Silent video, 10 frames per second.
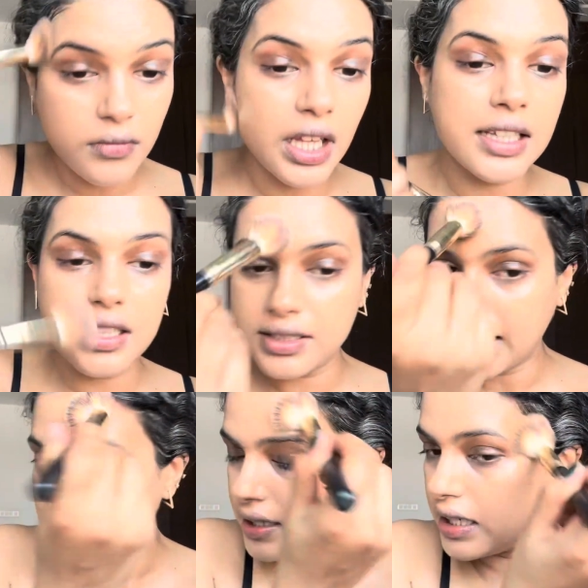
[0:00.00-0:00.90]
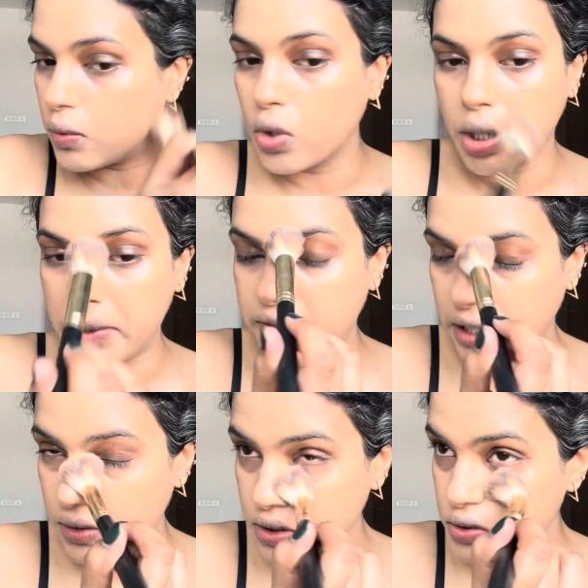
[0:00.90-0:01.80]
And then Saturday I woke up and went
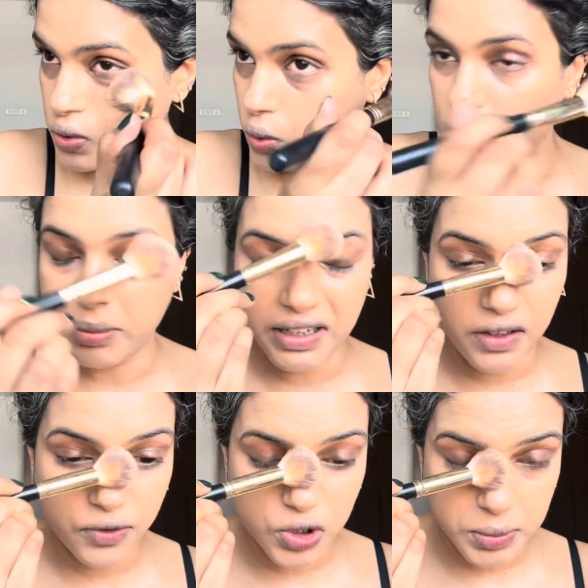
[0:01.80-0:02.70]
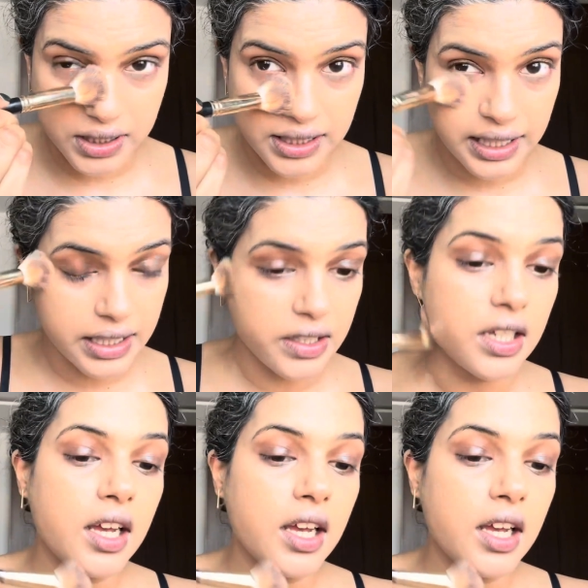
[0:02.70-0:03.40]
to the zoo for my nephew's birthday, and then